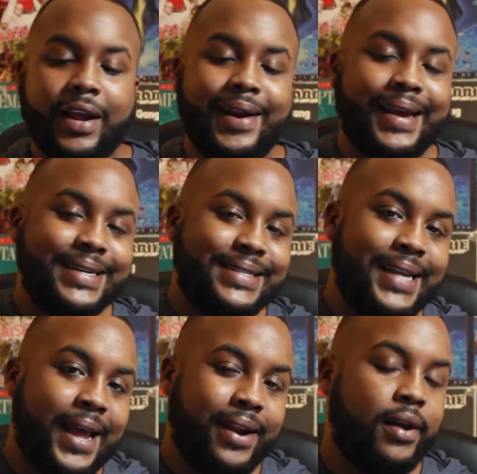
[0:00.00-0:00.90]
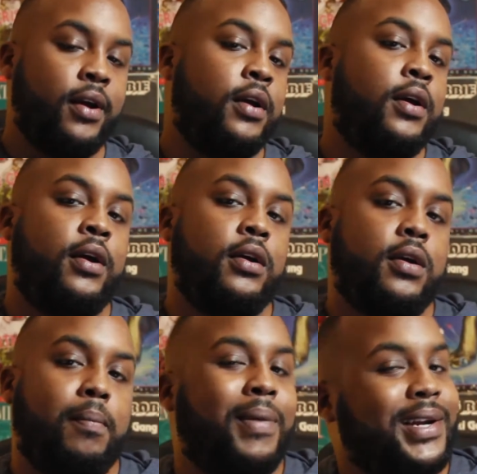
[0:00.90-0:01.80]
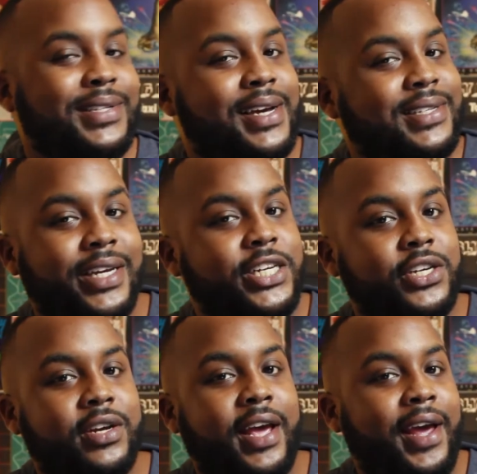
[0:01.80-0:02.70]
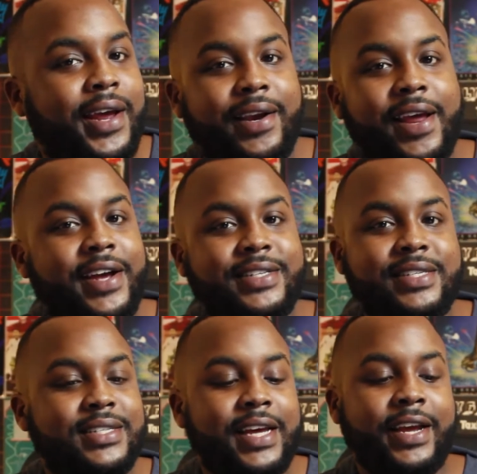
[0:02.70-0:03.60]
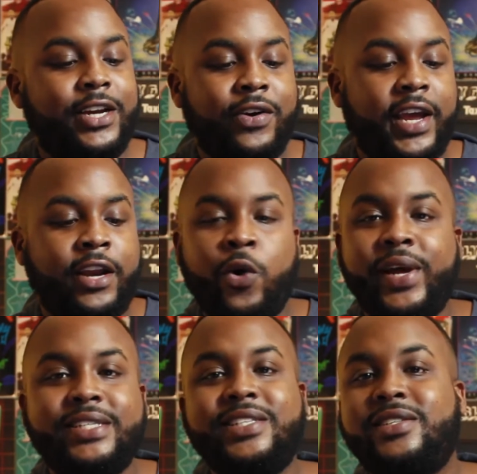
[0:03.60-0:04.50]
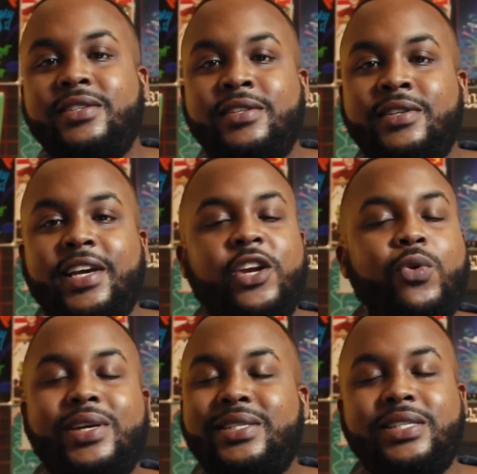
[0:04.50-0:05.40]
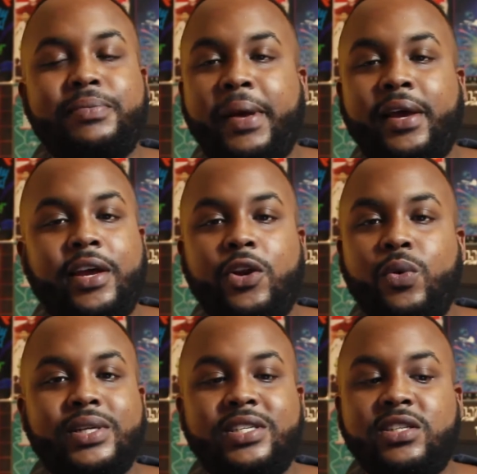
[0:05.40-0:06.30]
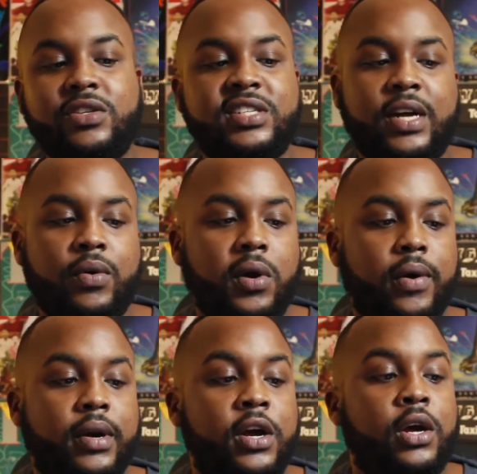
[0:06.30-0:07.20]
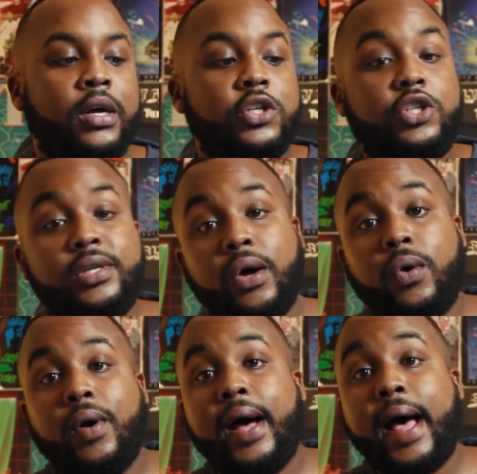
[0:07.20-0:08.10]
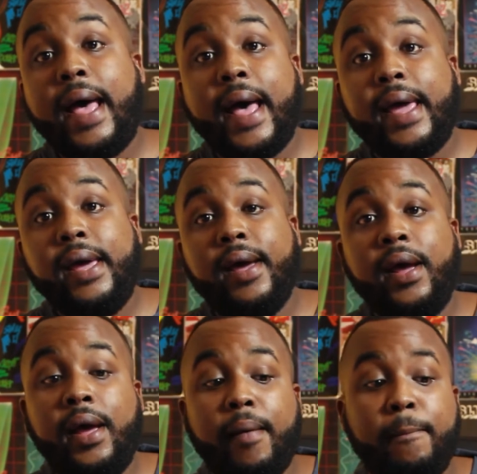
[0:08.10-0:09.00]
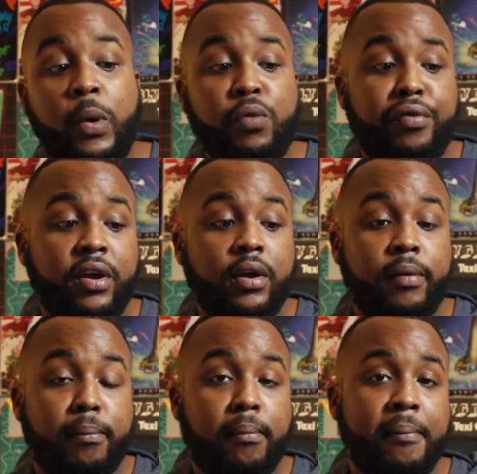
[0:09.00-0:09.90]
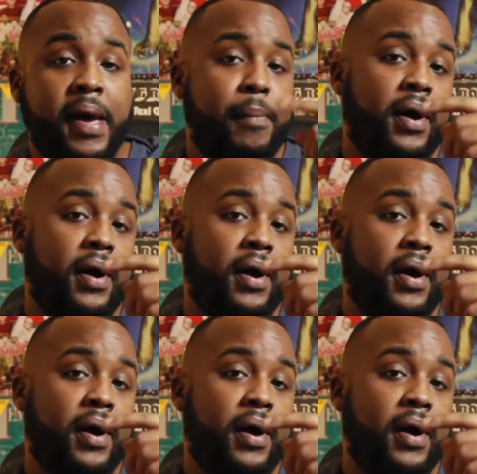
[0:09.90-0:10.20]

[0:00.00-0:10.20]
like I said, monetization ain't exist. It don't exist. It don't exist, man. It don't exist on SoundCloud. So I am moving my